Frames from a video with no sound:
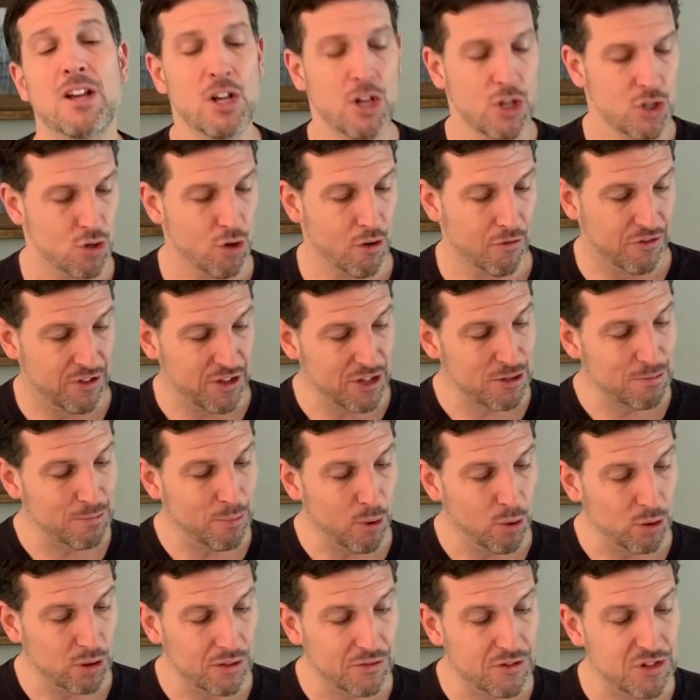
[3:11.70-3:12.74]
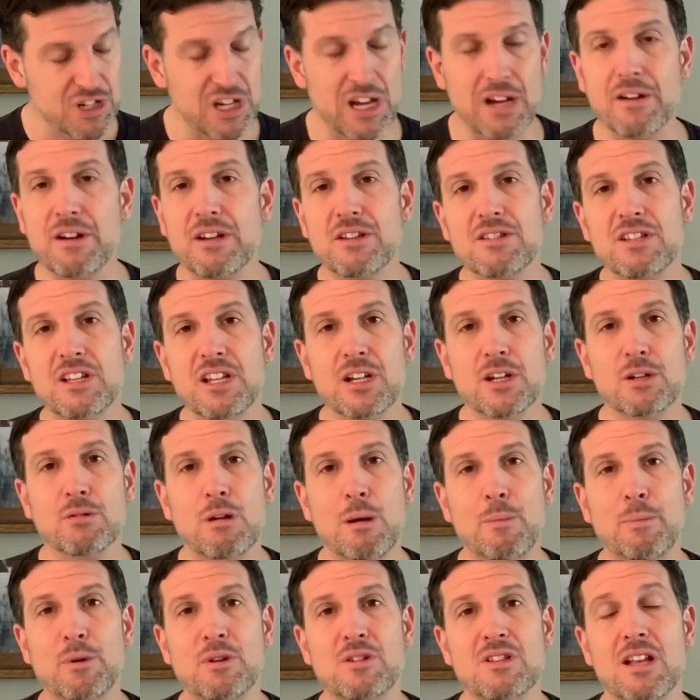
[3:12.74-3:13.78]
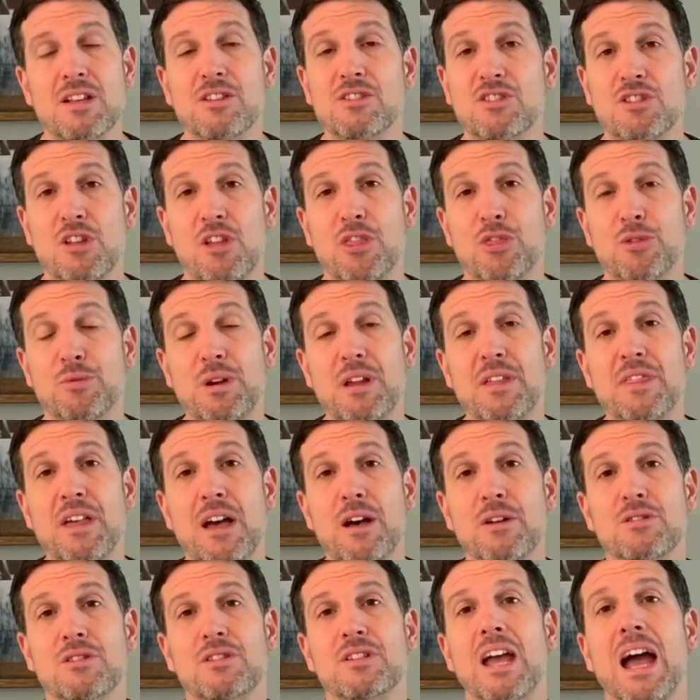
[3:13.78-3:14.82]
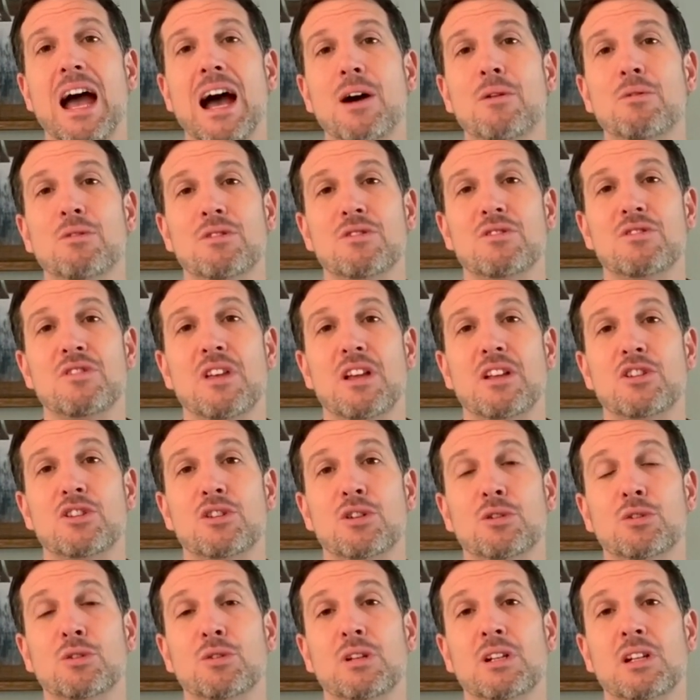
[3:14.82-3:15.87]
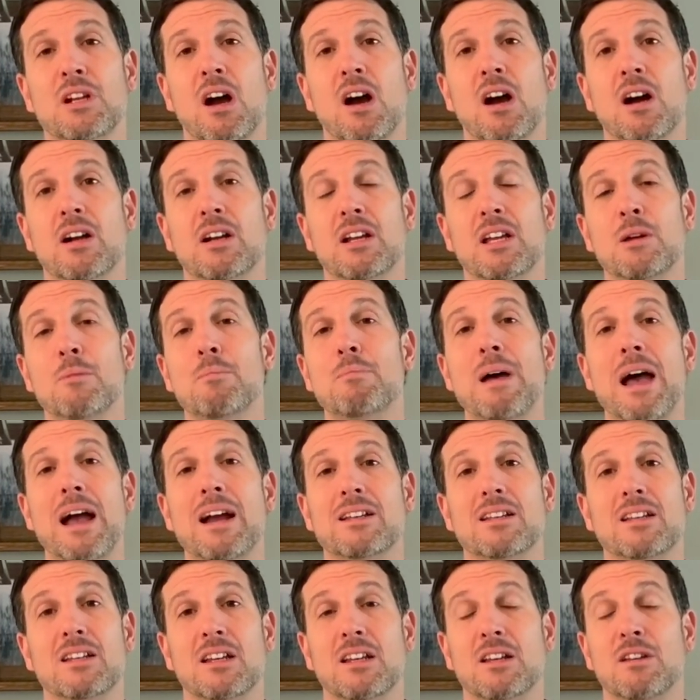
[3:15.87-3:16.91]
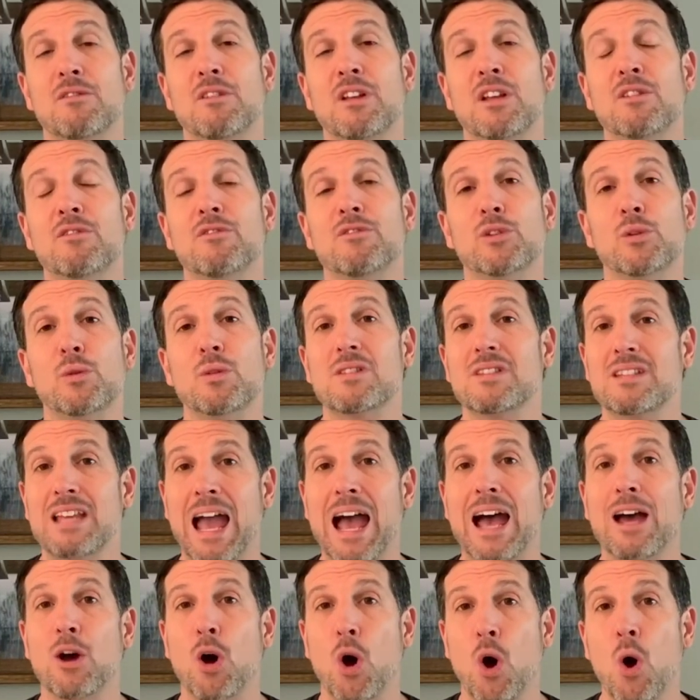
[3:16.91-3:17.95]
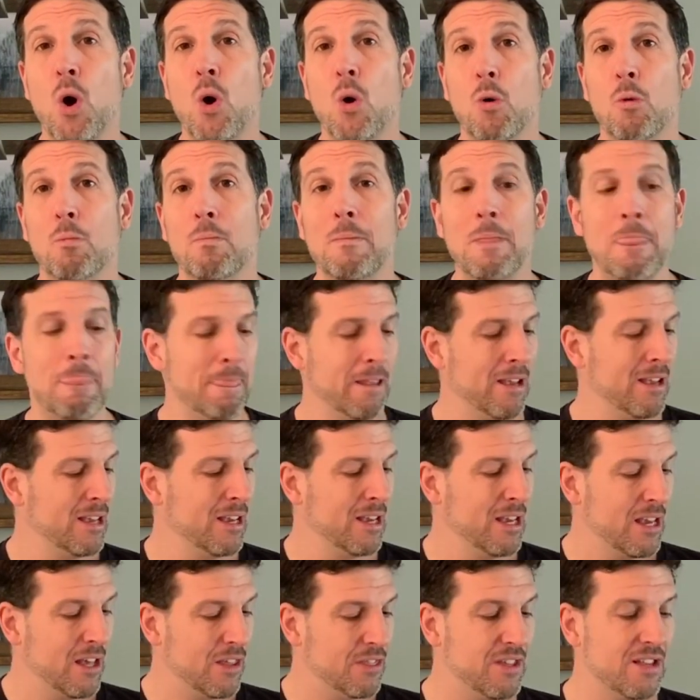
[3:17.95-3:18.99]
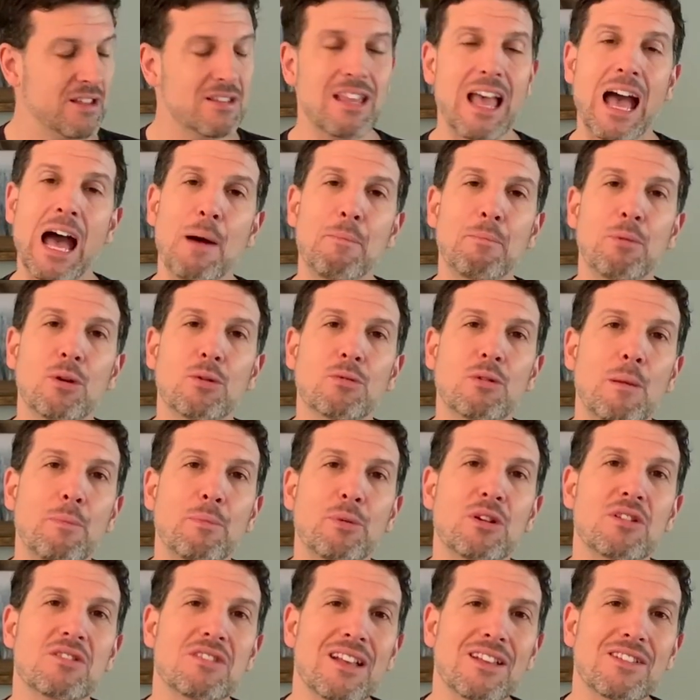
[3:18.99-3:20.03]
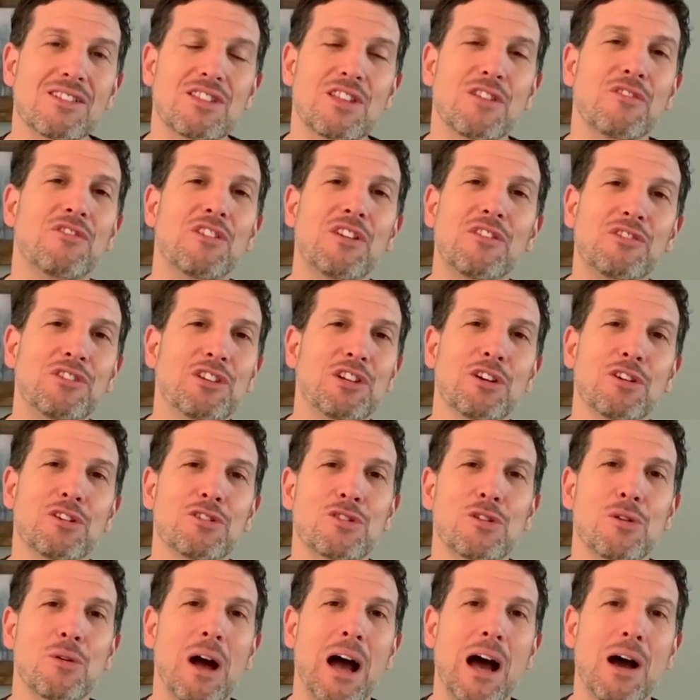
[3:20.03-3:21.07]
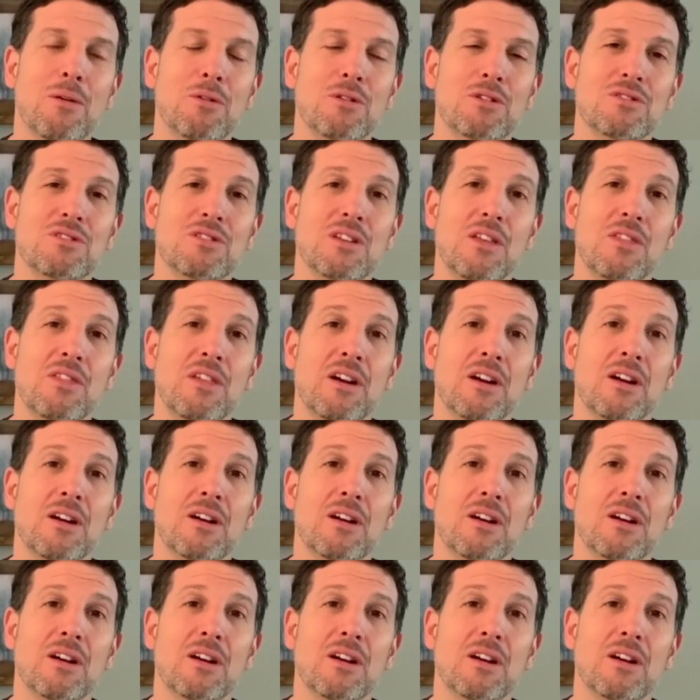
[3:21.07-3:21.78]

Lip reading: So if this bowl of cherries here represents the 3,000 hours that children are impacted and influenced at home, this apple represents the 50 or so hours that